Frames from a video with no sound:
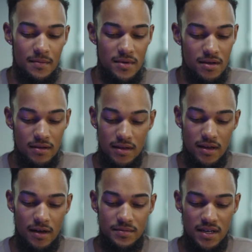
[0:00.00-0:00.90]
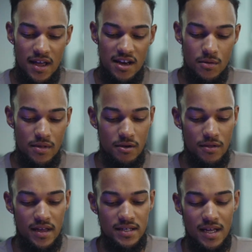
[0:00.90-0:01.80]
I mean, it comes in handy with little
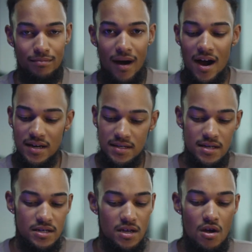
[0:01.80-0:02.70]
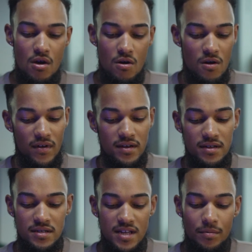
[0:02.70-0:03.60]
things like boxes, or if I
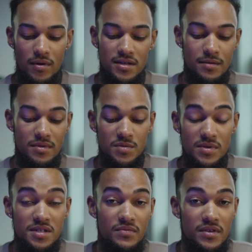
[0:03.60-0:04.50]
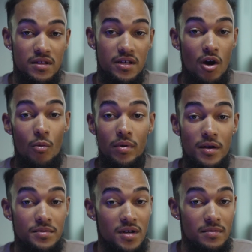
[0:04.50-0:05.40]
need to separate something specifically, open
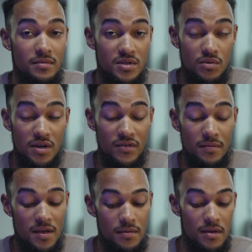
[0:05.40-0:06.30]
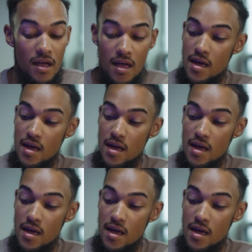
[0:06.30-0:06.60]
up supplements, whatever it may be.